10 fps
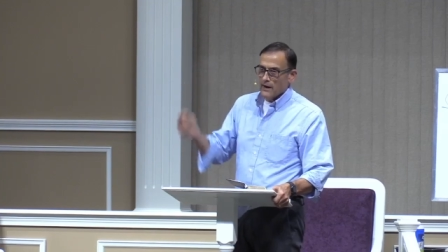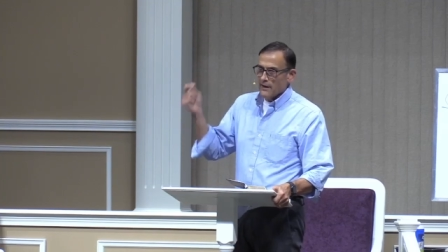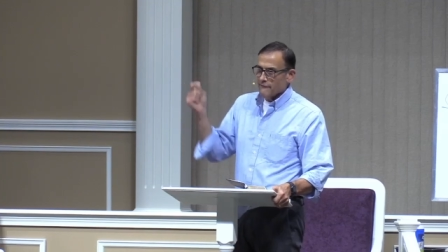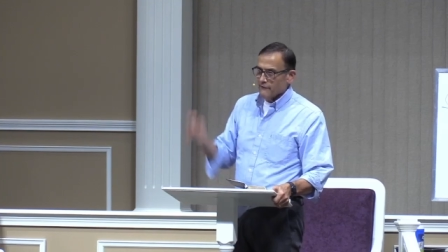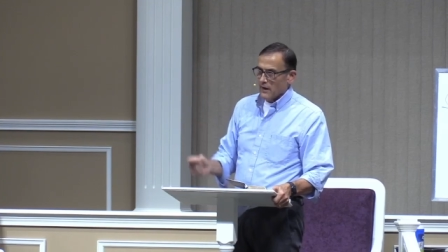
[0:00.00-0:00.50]

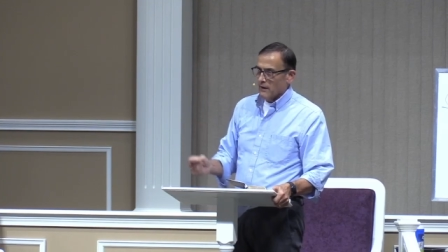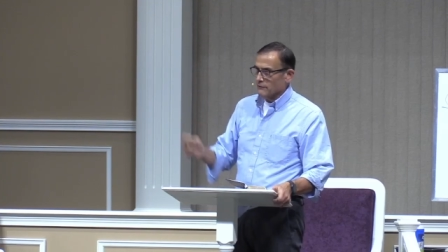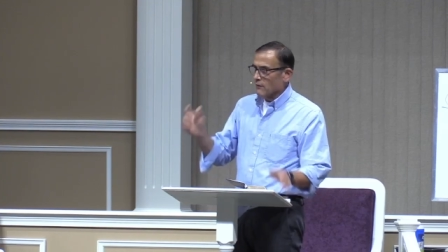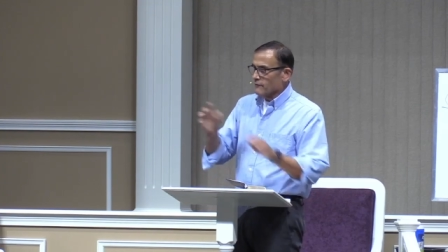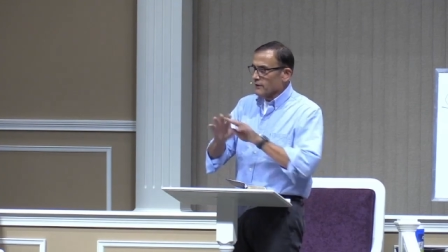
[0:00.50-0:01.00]
I've
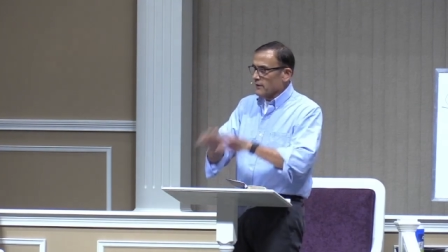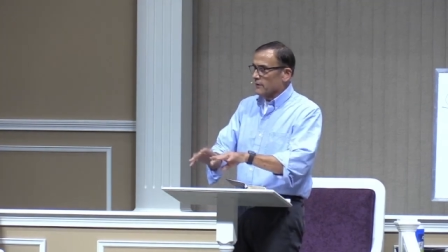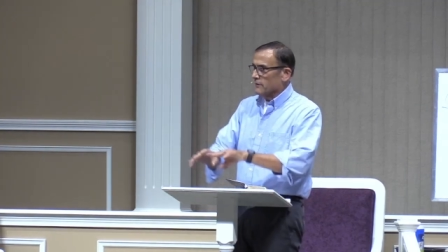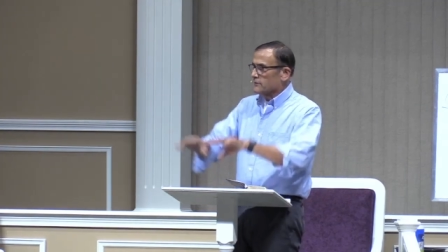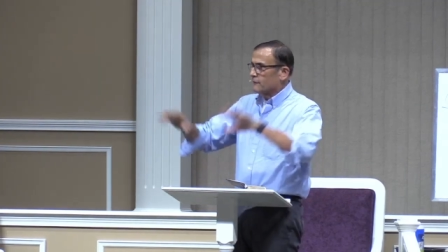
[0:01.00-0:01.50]
found over the
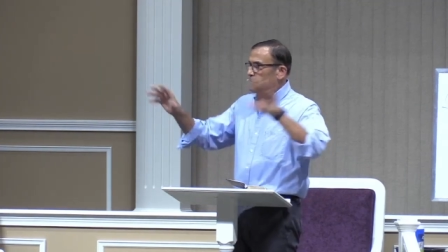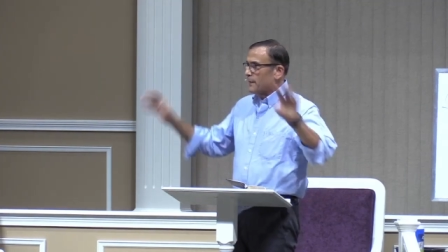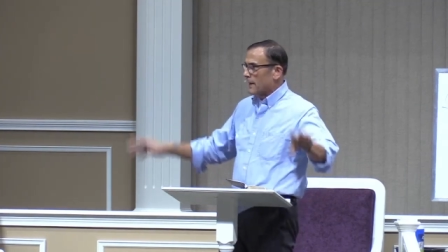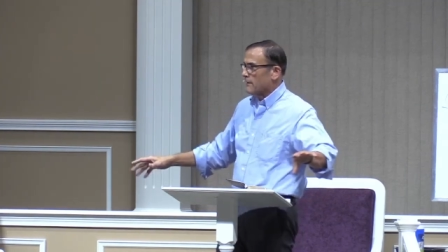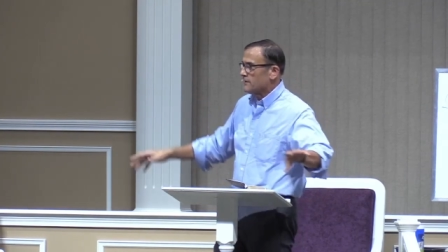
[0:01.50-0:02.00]
years for
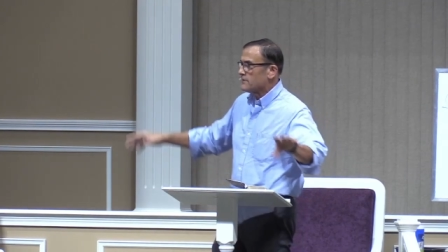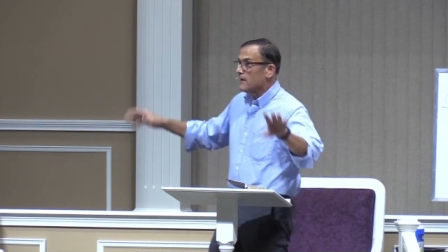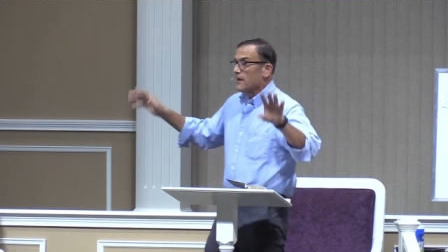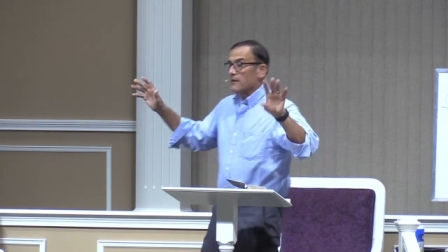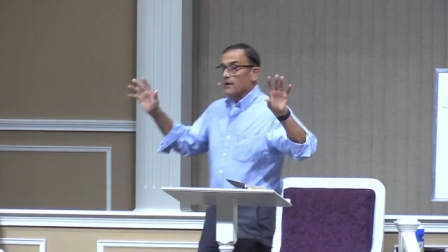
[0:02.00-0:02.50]
parents
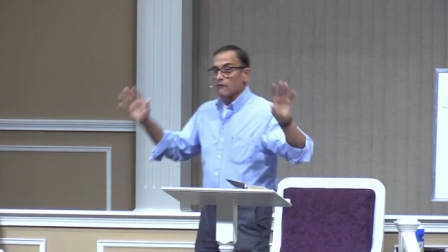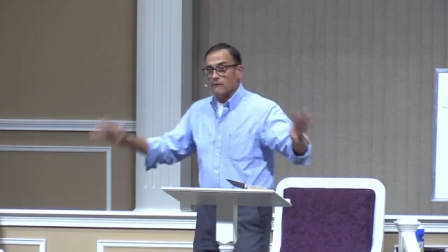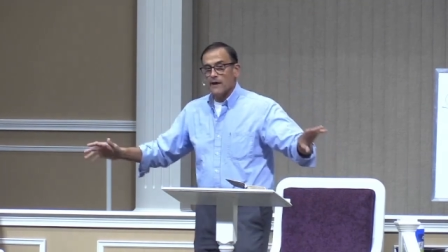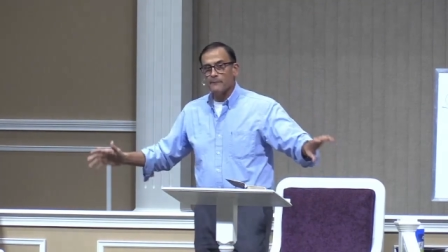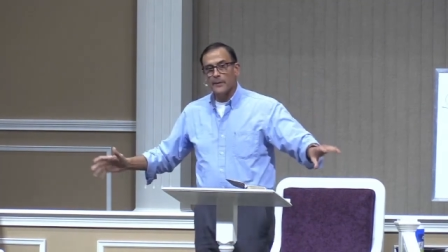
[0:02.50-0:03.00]
and now
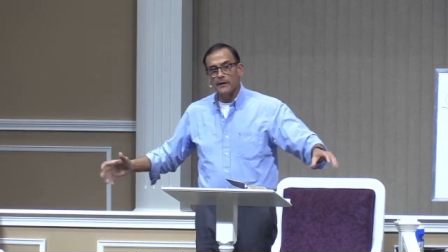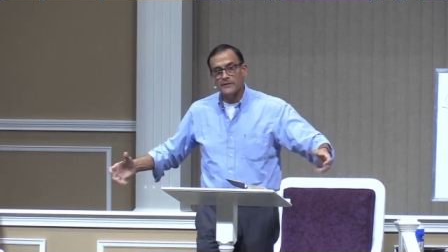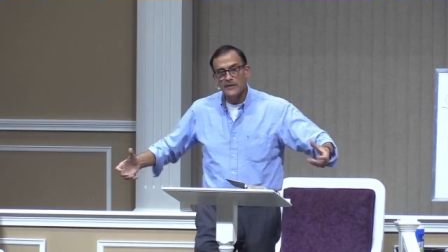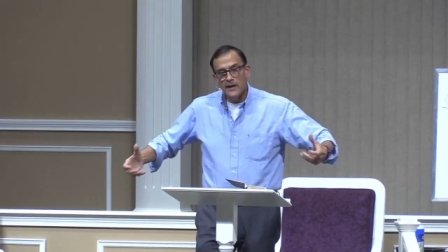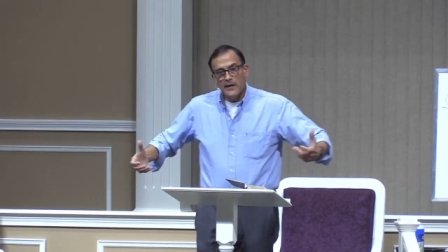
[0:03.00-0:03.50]

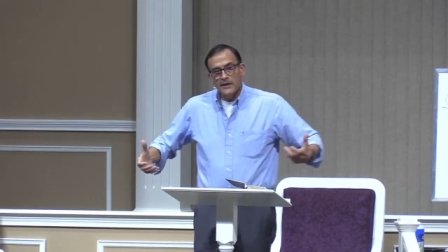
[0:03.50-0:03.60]
grandparents